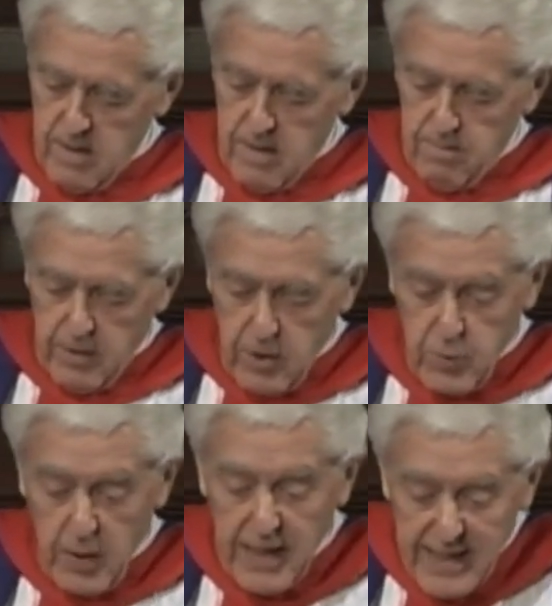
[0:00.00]
Because
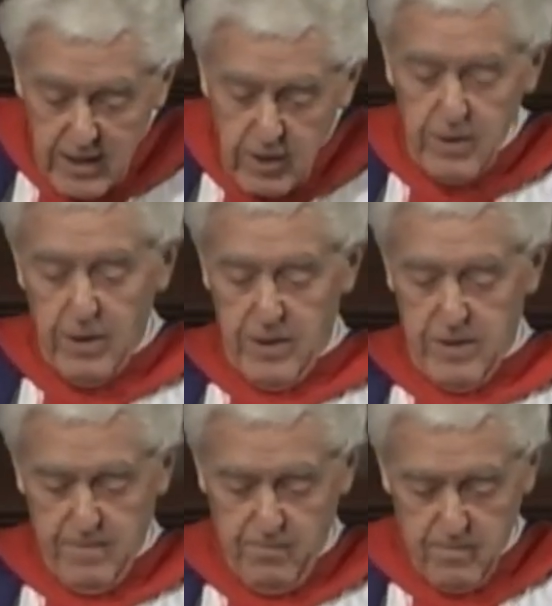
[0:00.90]
when that
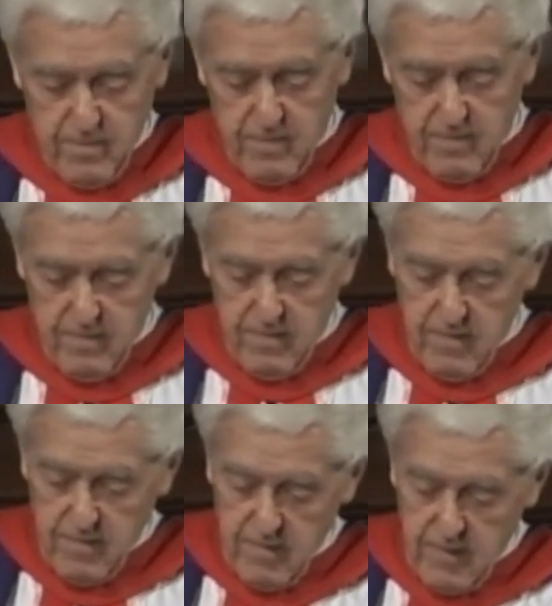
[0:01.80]
occurs,
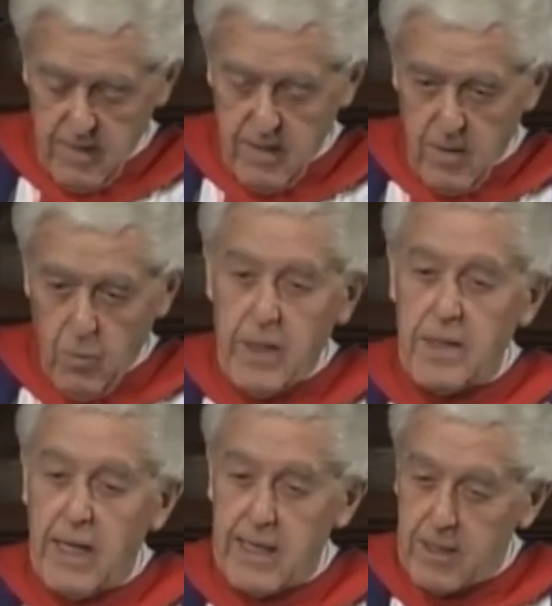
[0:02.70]
we can
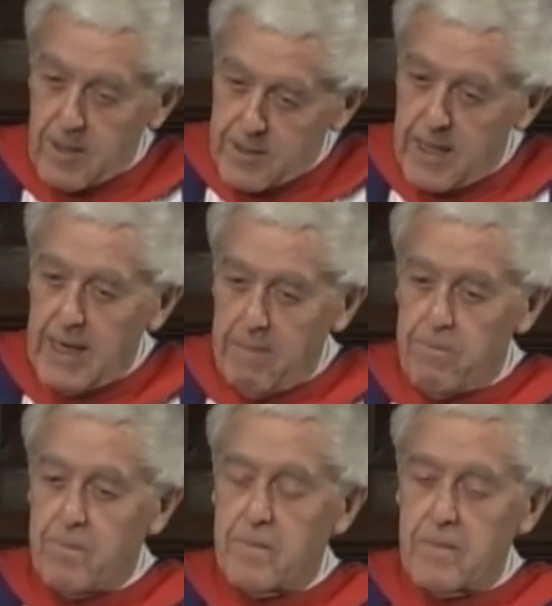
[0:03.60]
take a little time.
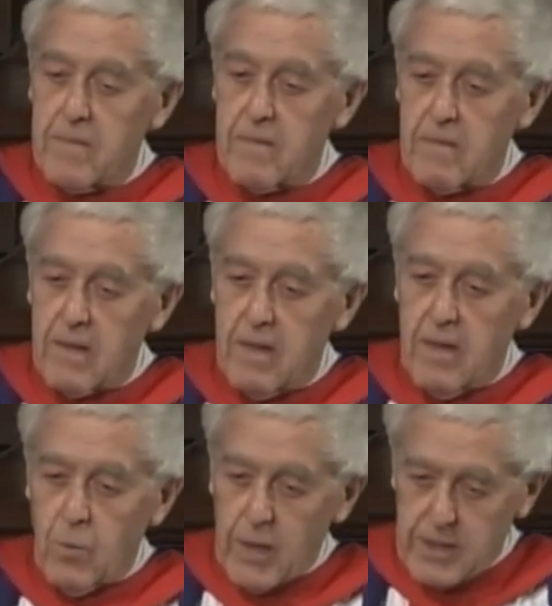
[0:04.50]

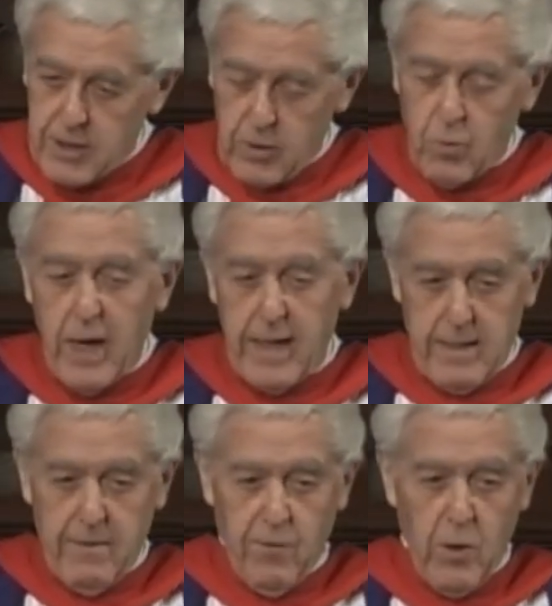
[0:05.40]
We can sit quietly
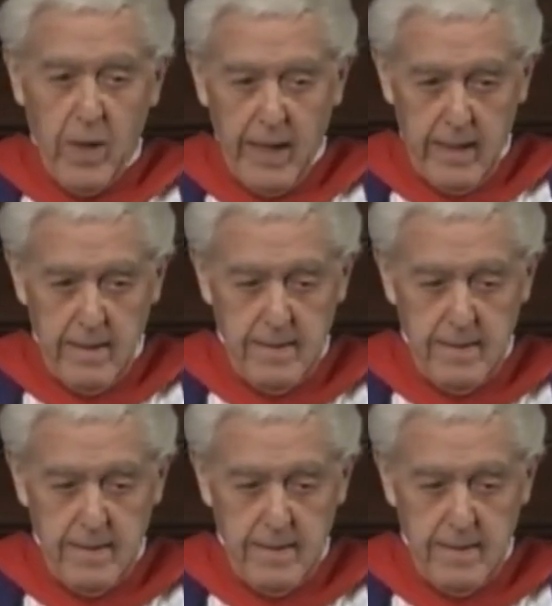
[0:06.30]
for a while